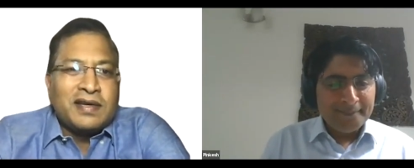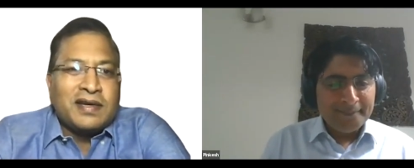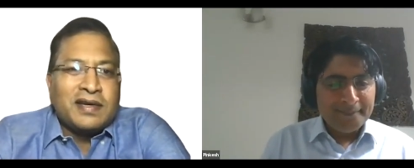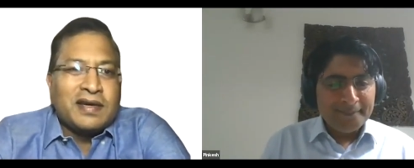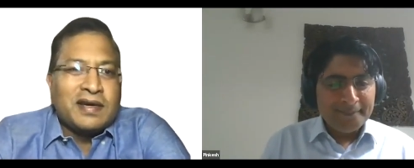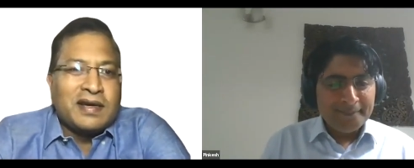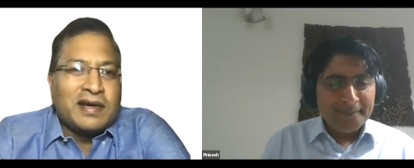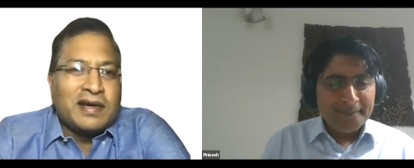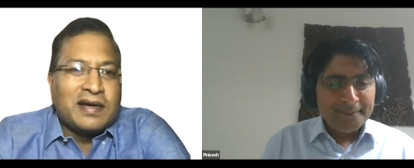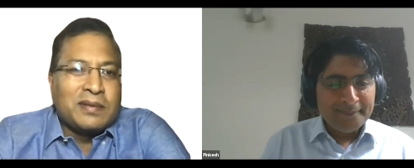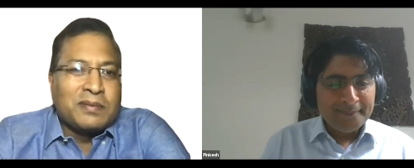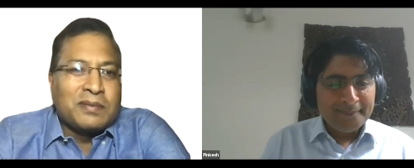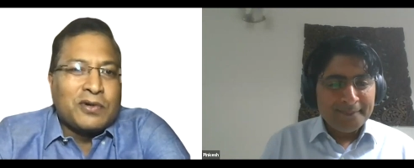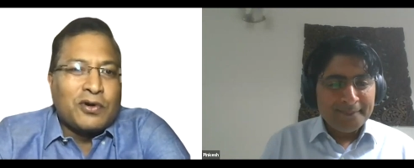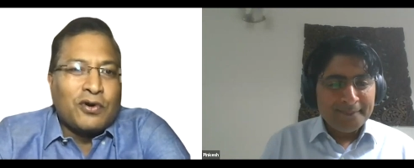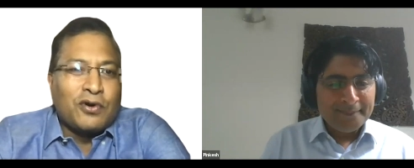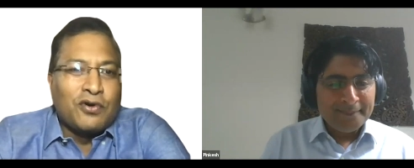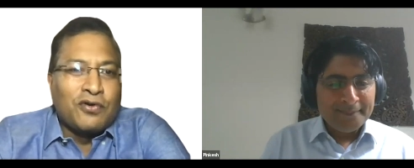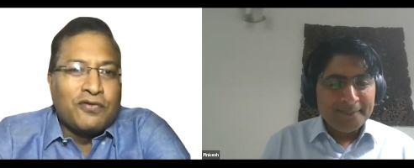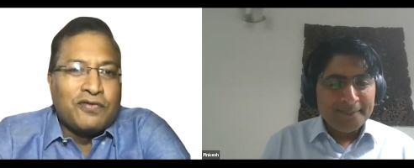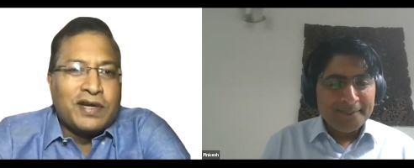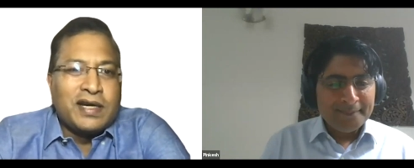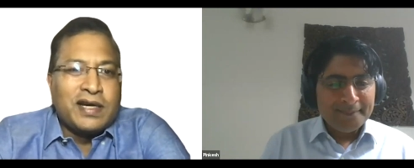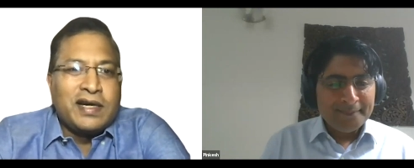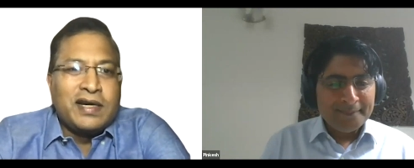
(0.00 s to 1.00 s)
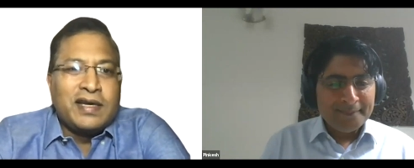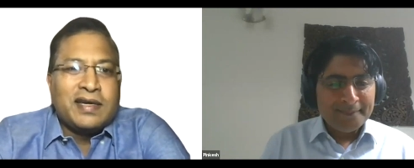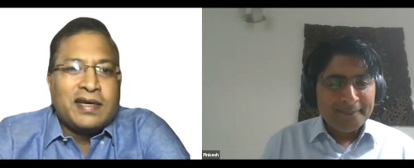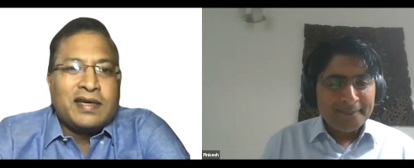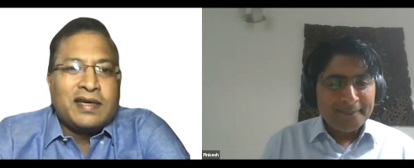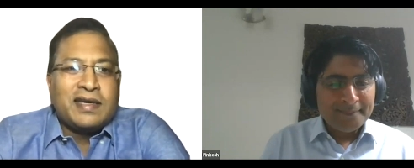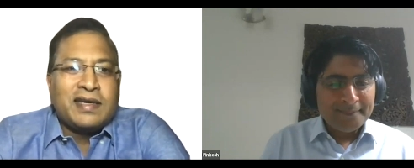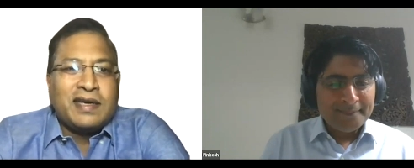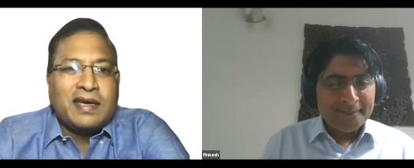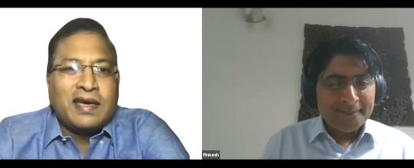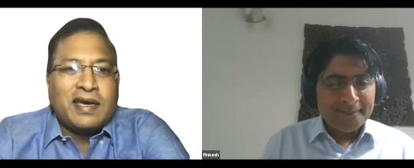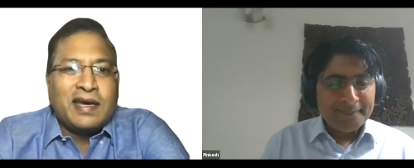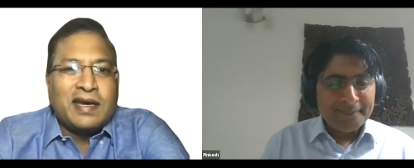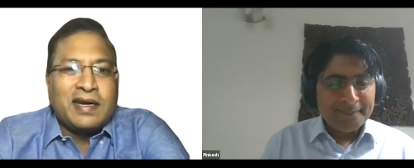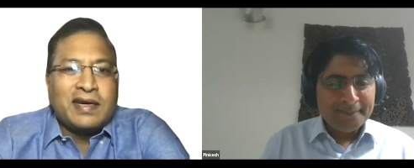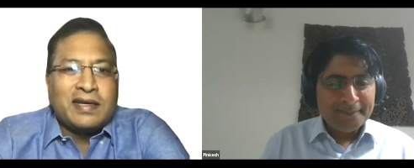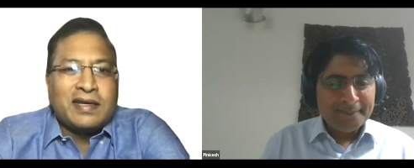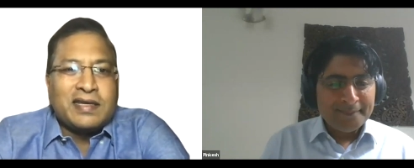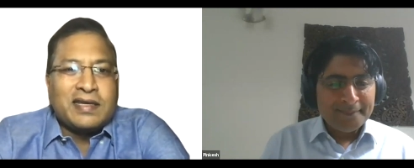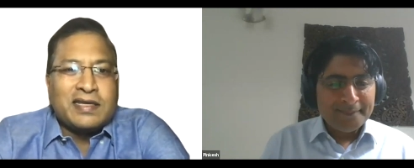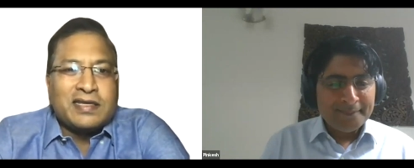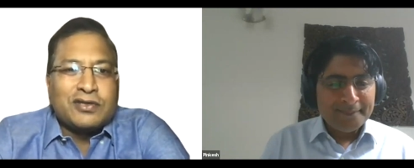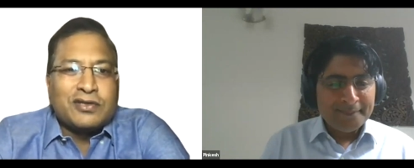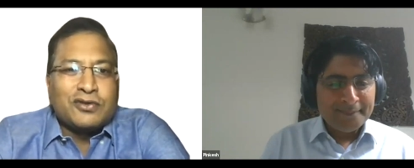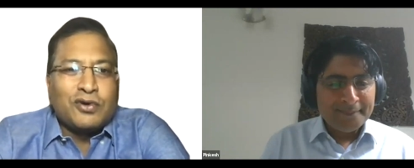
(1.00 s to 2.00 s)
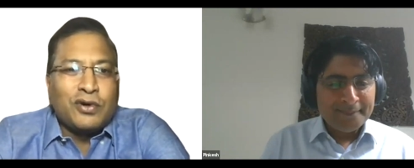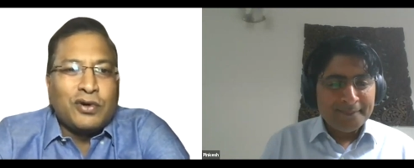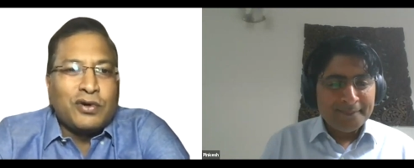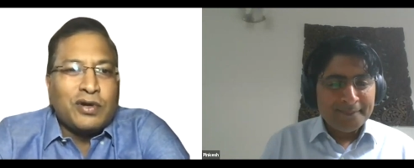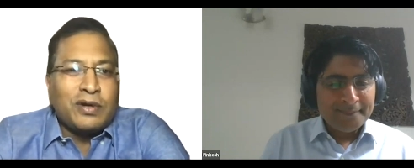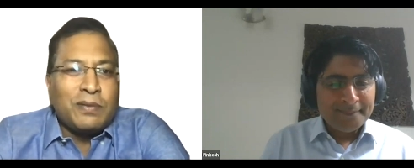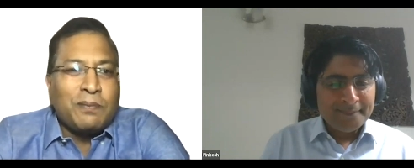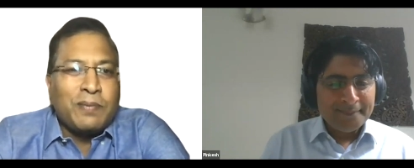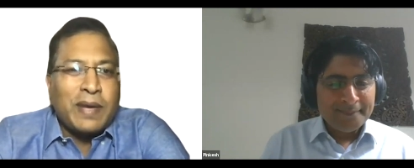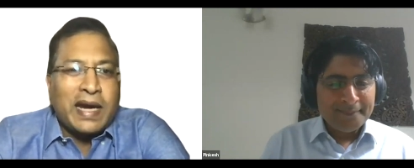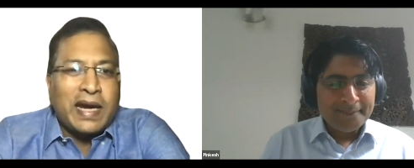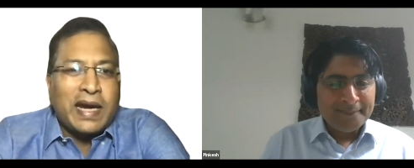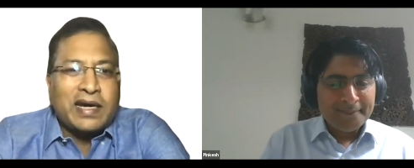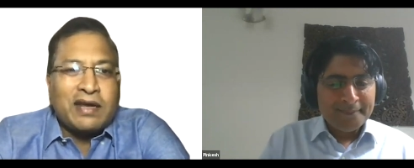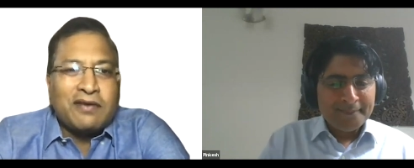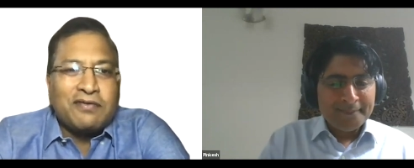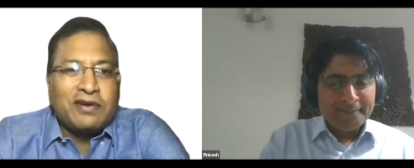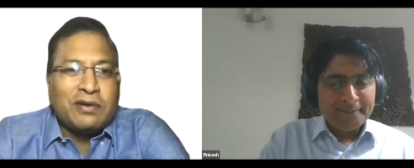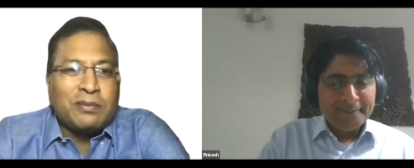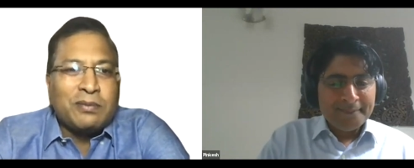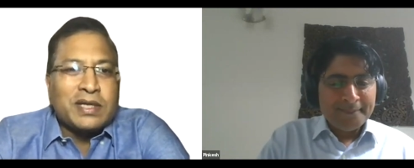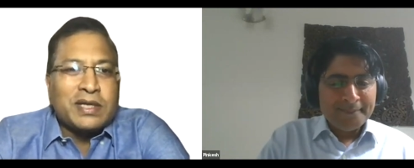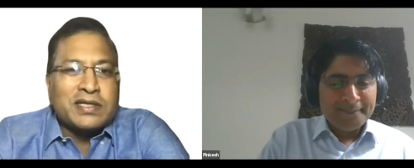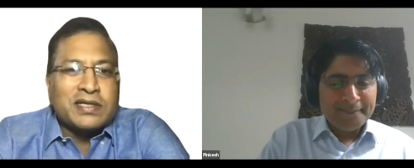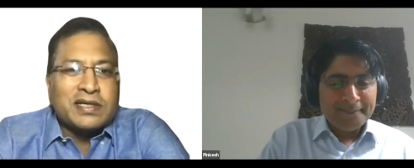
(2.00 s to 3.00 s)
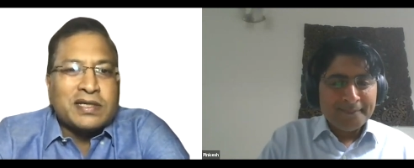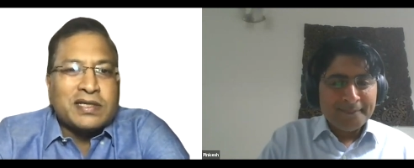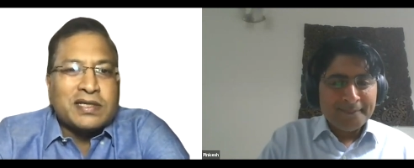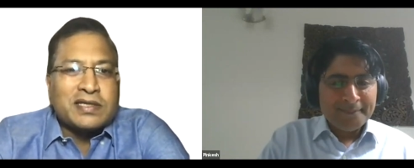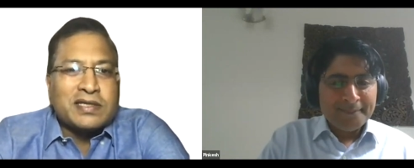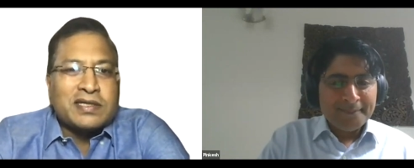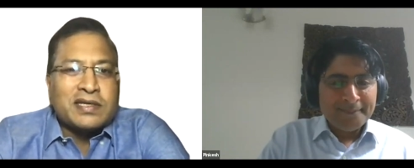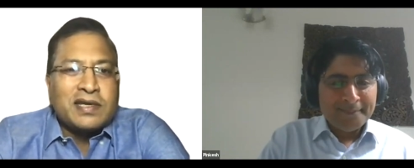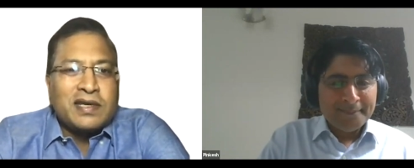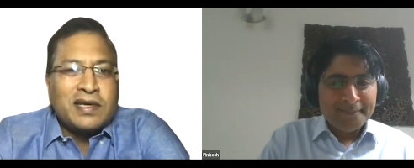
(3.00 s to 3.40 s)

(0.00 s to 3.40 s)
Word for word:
Speaker 1: um, COVID, and this is going to impact every business.